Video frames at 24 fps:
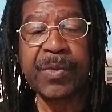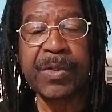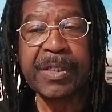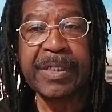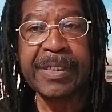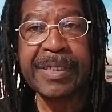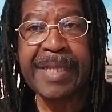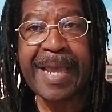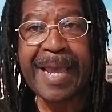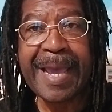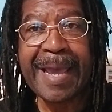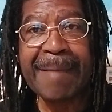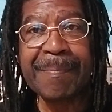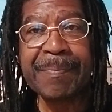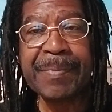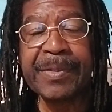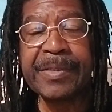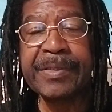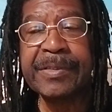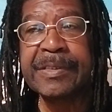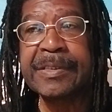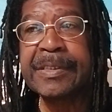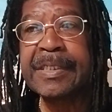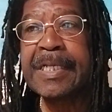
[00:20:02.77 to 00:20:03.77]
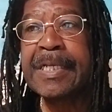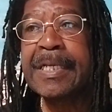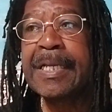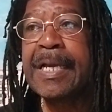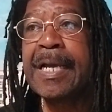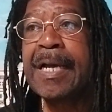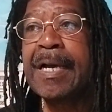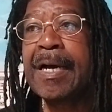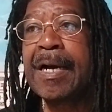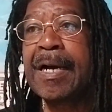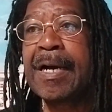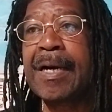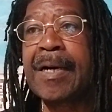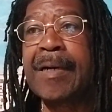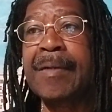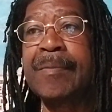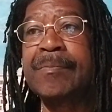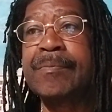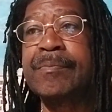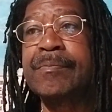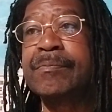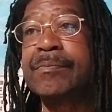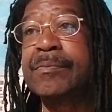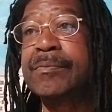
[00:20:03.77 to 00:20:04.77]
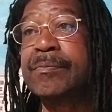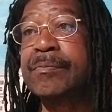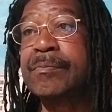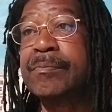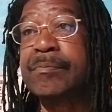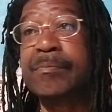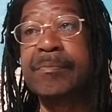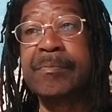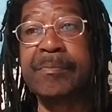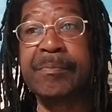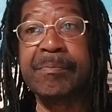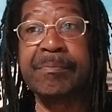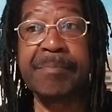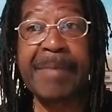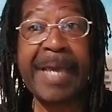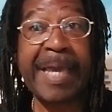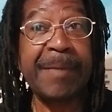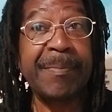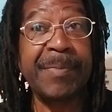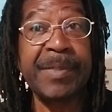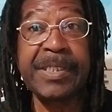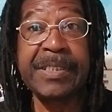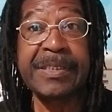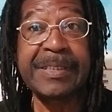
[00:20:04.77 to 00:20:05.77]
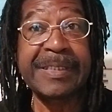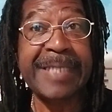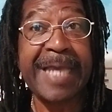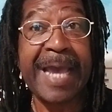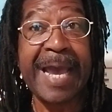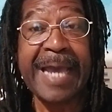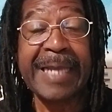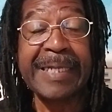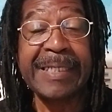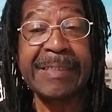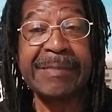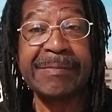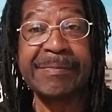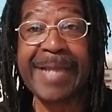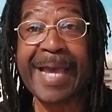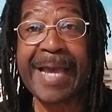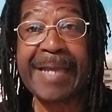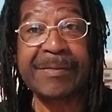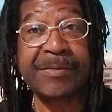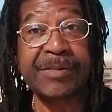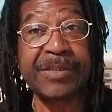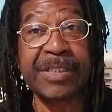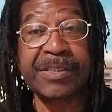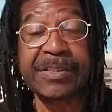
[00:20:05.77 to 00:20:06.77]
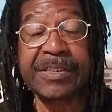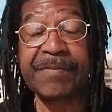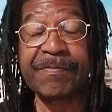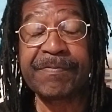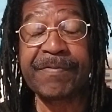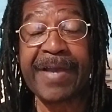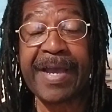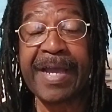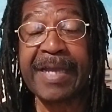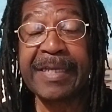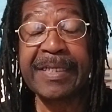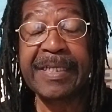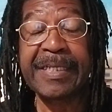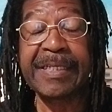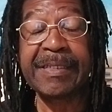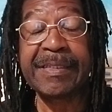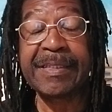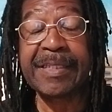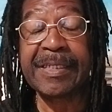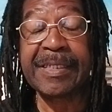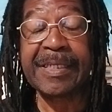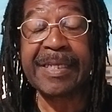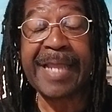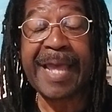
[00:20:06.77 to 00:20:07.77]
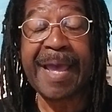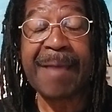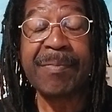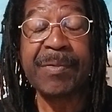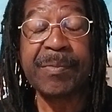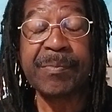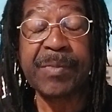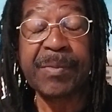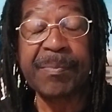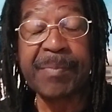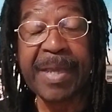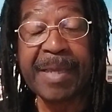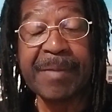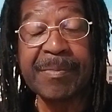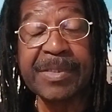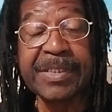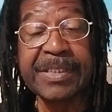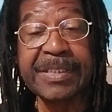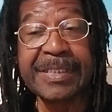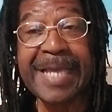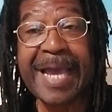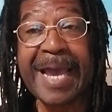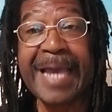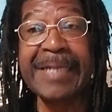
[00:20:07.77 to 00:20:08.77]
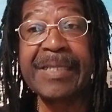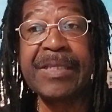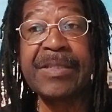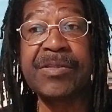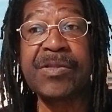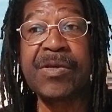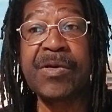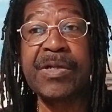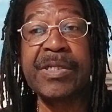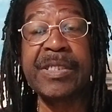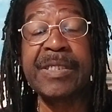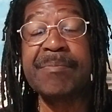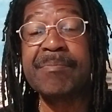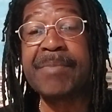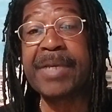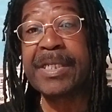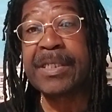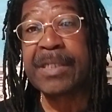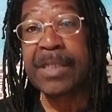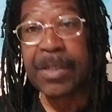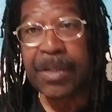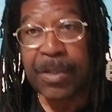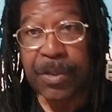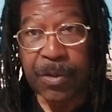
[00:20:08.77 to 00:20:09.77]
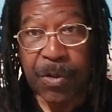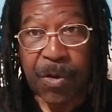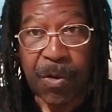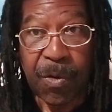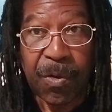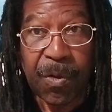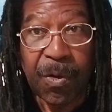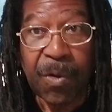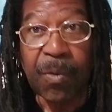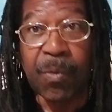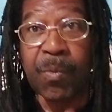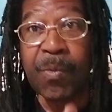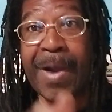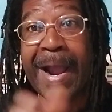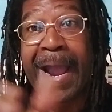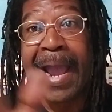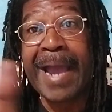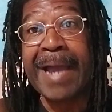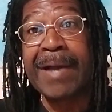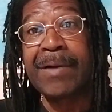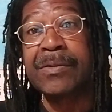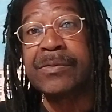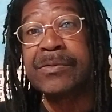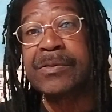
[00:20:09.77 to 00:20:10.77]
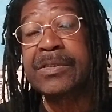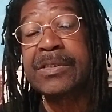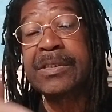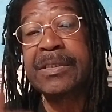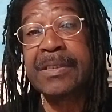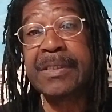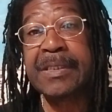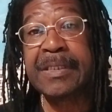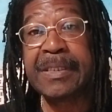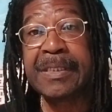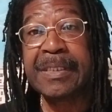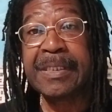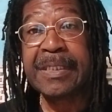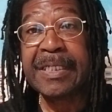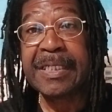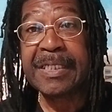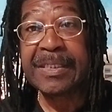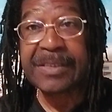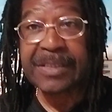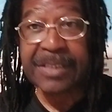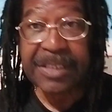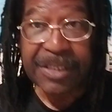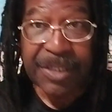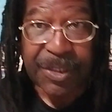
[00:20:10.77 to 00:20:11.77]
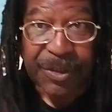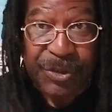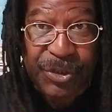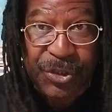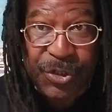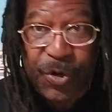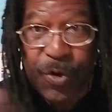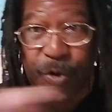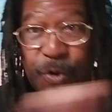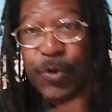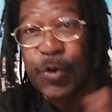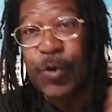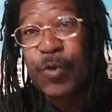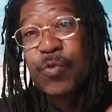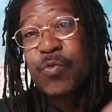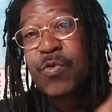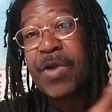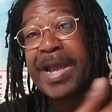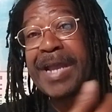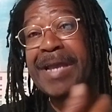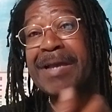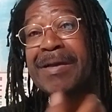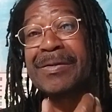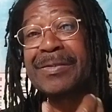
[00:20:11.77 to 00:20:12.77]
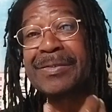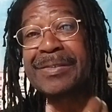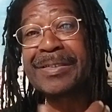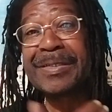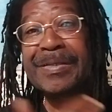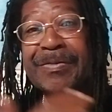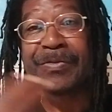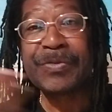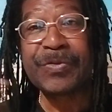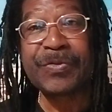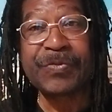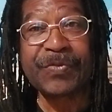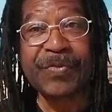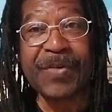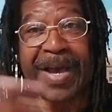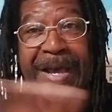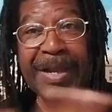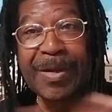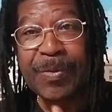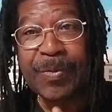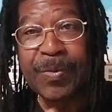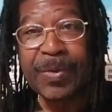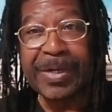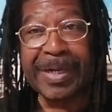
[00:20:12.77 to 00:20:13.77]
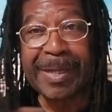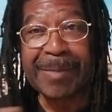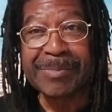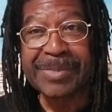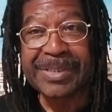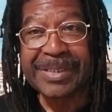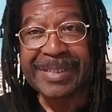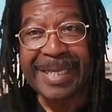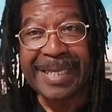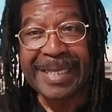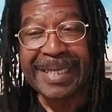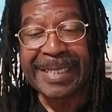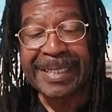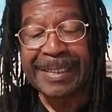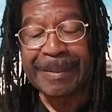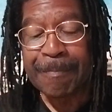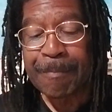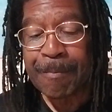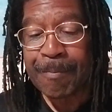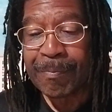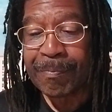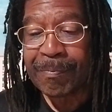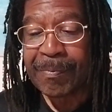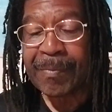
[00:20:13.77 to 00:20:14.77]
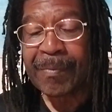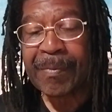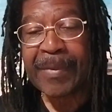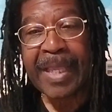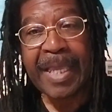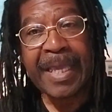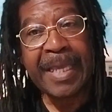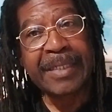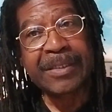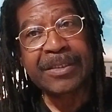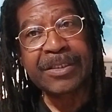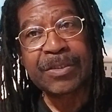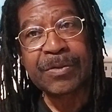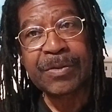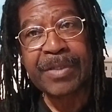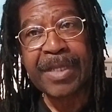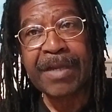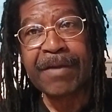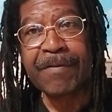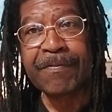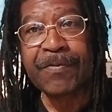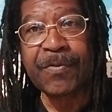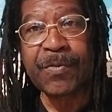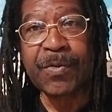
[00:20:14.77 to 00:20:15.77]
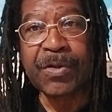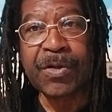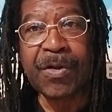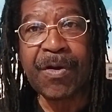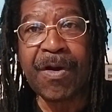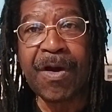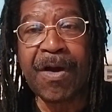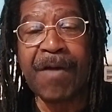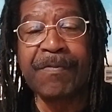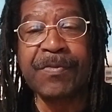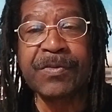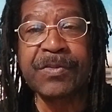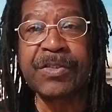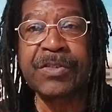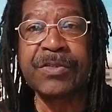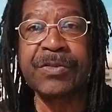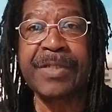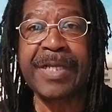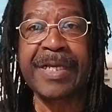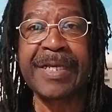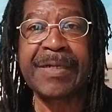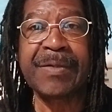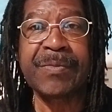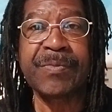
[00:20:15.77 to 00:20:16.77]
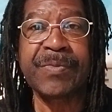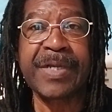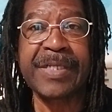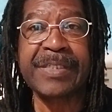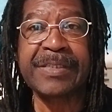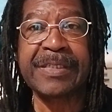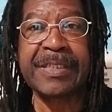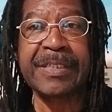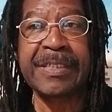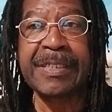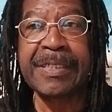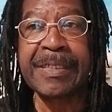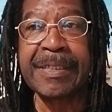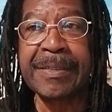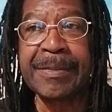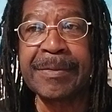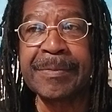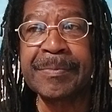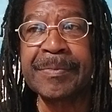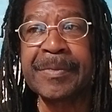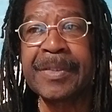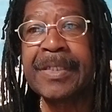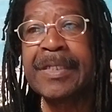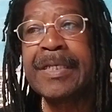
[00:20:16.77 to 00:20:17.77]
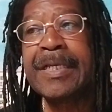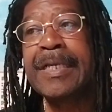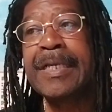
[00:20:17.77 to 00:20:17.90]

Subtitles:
what had happened. Maybe Scotty not justifying anything that happened, but maybe Scotty thought he meant go around instead of turn around, if you follow what I'm saying. And so therefore the officer that arrested him,